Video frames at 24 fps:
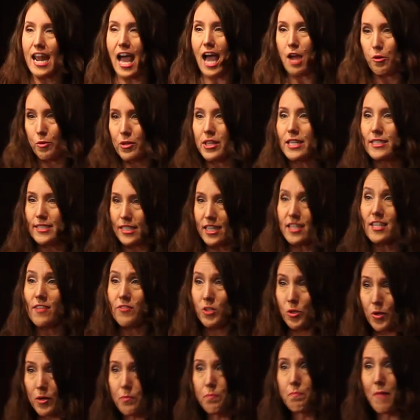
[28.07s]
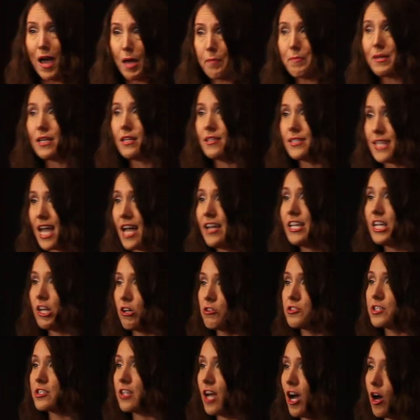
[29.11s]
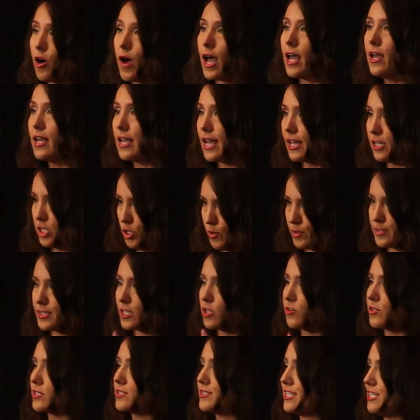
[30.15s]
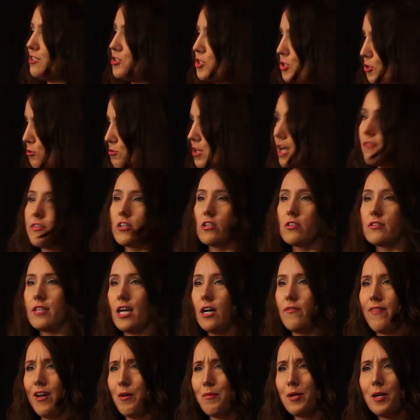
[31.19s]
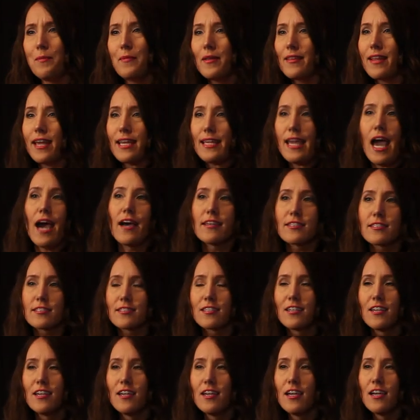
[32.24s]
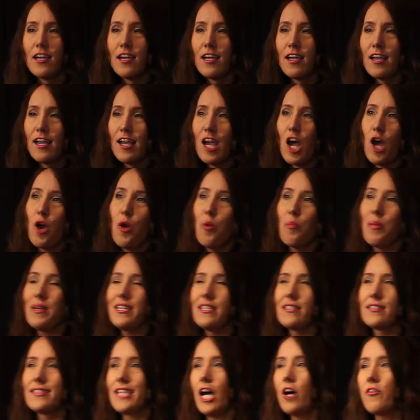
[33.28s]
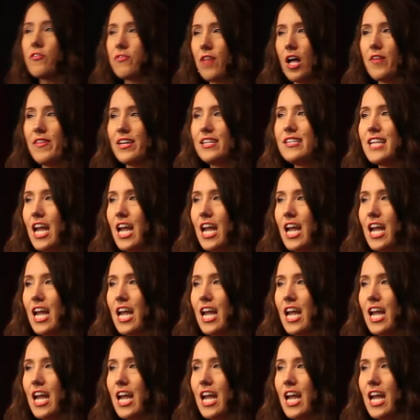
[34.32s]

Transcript: and I really did. If you had met me 10 years ago and you had said, Christine, do you love yourself? I would have been like, yes. But self love had